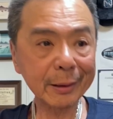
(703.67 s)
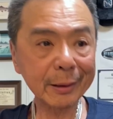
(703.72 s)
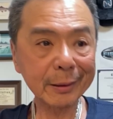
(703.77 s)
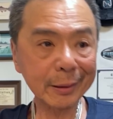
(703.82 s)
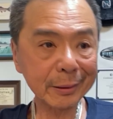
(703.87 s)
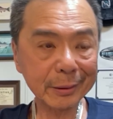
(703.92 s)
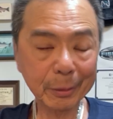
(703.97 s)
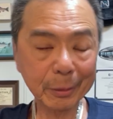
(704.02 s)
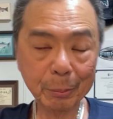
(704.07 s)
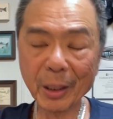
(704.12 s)

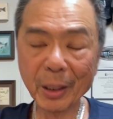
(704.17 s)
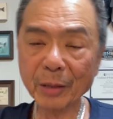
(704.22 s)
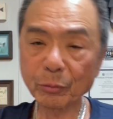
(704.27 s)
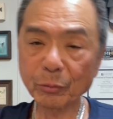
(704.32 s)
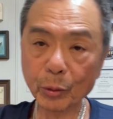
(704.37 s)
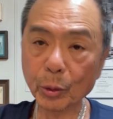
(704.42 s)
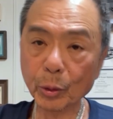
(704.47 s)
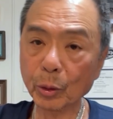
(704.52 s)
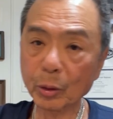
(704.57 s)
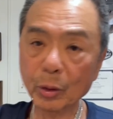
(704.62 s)
they're
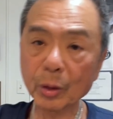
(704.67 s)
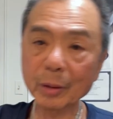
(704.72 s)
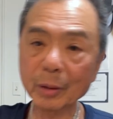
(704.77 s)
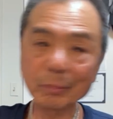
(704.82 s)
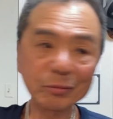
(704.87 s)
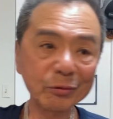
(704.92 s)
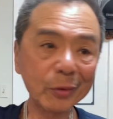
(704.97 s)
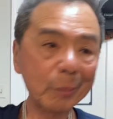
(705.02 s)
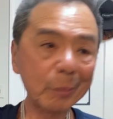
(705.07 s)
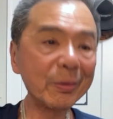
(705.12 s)
biting real
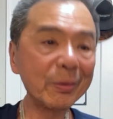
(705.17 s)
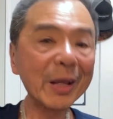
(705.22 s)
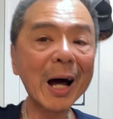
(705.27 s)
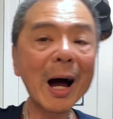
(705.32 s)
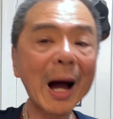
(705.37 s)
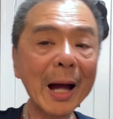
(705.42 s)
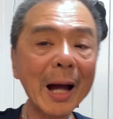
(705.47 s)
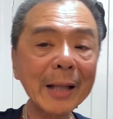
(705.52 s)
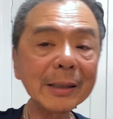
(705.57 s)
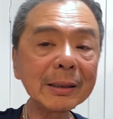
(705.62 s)
good from
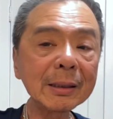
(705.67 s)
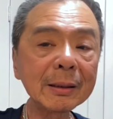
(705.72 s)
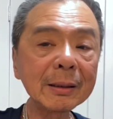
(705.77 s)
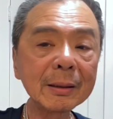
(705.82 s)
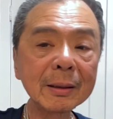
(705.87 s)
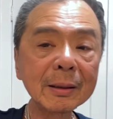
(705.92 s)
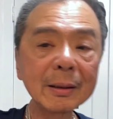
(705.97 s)
9